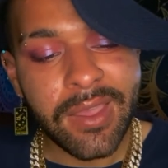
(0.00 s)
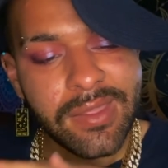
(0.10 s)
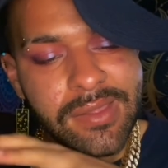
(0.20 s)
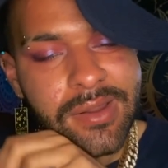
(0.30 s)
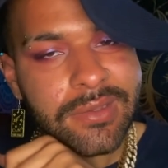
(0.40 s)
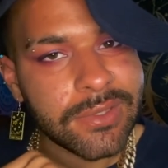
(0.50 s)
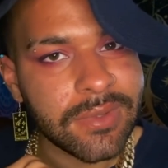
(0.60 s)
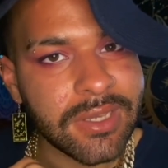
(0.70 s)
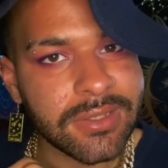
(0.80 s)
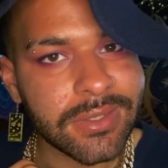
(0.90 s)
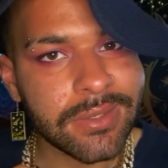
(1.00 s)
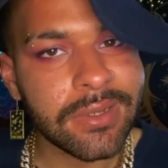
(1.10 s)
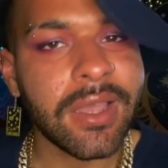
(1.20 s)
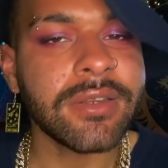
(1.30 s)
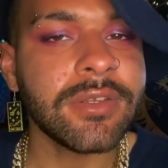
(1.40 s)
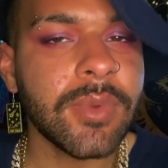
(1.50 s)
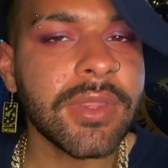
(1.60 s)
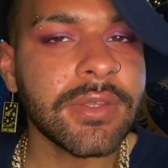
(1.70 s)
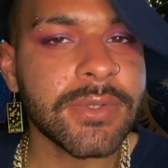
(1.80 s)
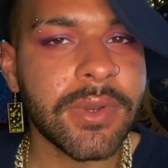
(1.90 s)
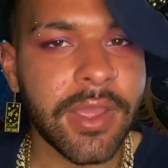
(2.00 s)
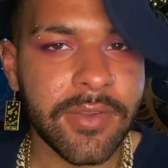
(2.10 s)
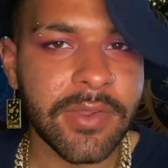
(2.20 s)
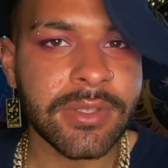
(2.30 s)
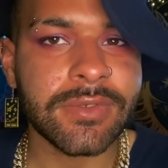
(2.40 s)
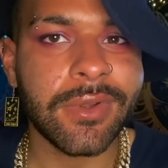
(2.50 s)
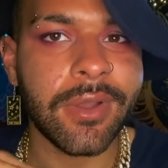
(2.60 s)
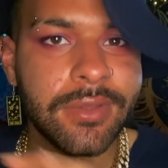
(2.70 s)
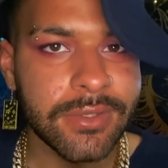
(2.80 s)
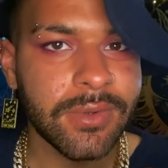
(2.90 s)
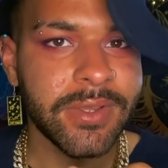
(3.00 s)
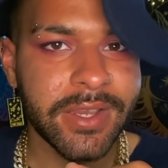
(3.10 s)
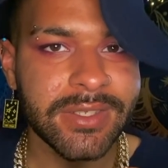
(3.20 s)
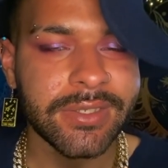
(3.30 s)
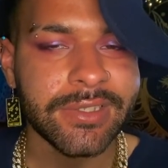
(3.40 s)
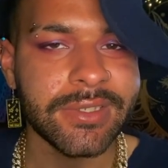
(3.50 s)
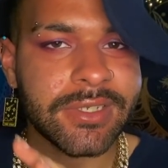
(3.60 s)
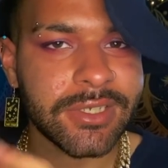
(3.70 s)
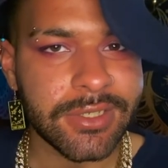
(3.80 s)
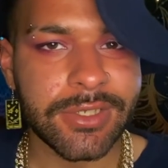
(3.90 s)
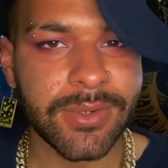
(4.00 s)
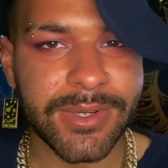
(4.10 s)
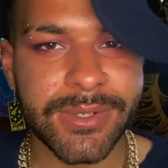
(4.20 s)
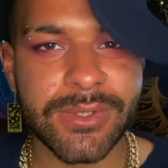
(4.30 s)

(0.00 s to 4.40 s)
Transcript: And then also, Cancer, I do weekly zodiac readings for all the zodiac signs, not just yours.